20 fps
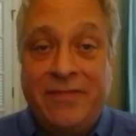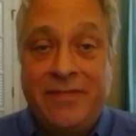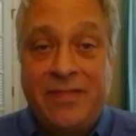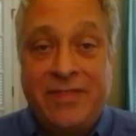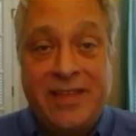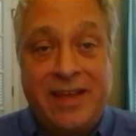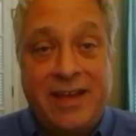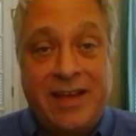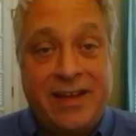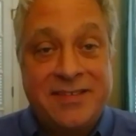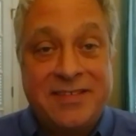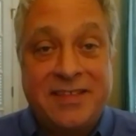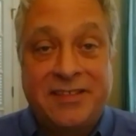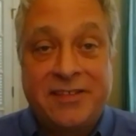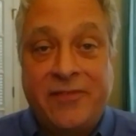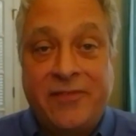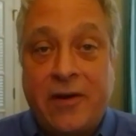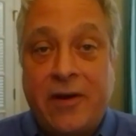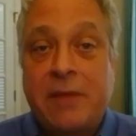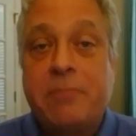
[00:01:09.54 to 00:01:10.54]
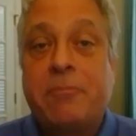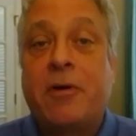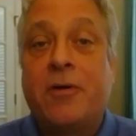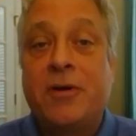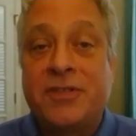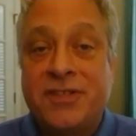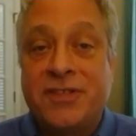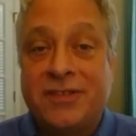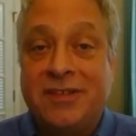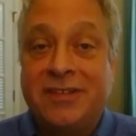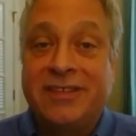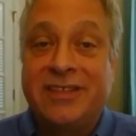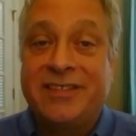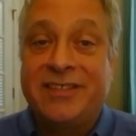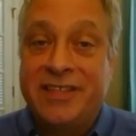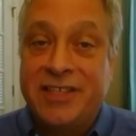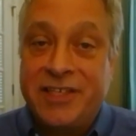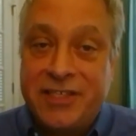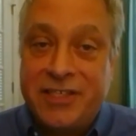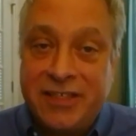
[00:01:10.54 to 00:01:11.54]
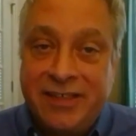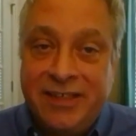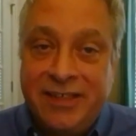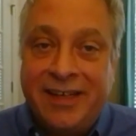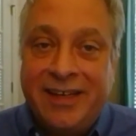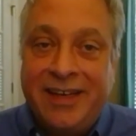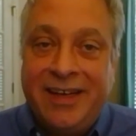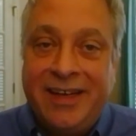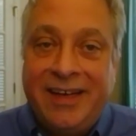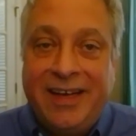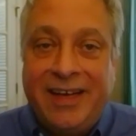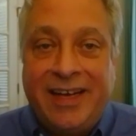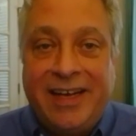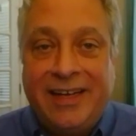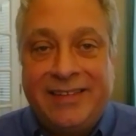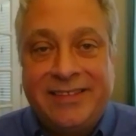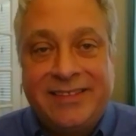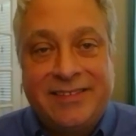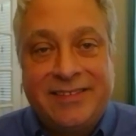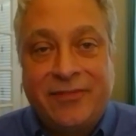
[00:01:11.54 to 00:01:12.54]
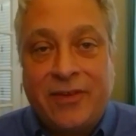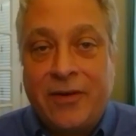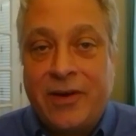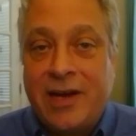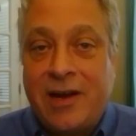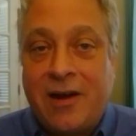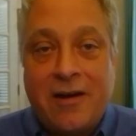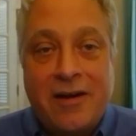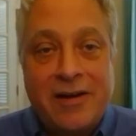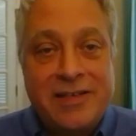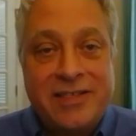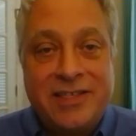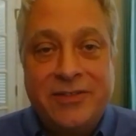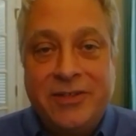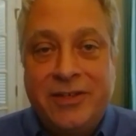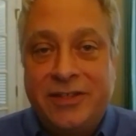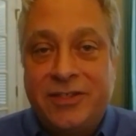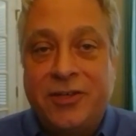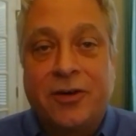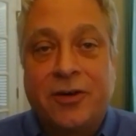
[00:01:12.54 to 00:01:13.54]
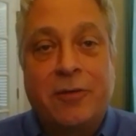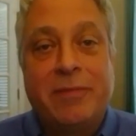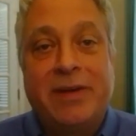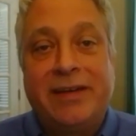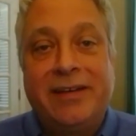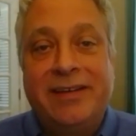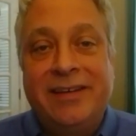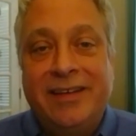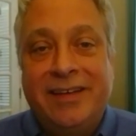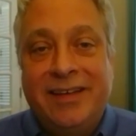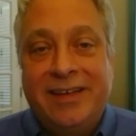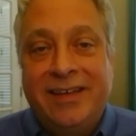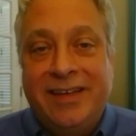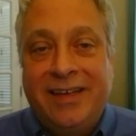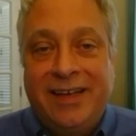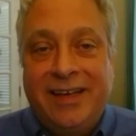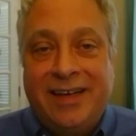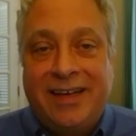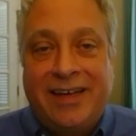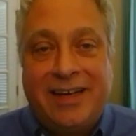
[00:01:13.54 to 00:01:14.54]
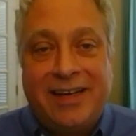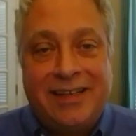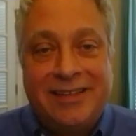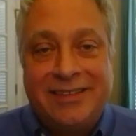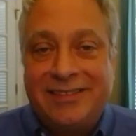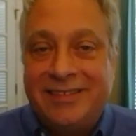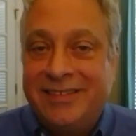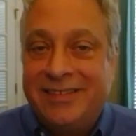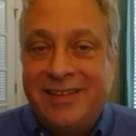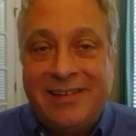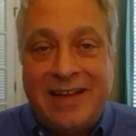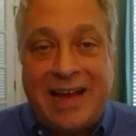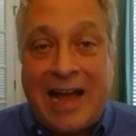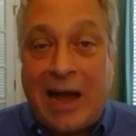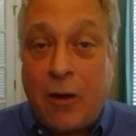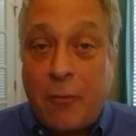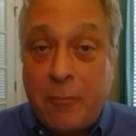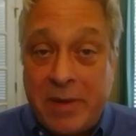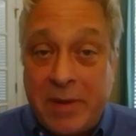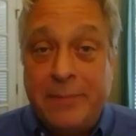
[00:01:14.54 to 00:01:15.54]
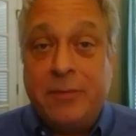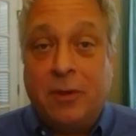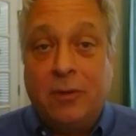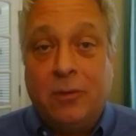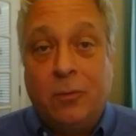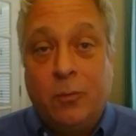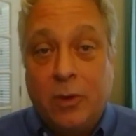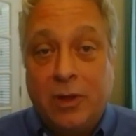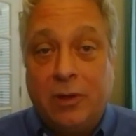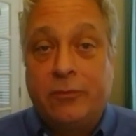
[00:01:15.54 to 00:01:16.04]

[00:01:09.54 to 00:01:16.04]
thing because it's a very personal decision. It's very hard to determine. Uh, how people will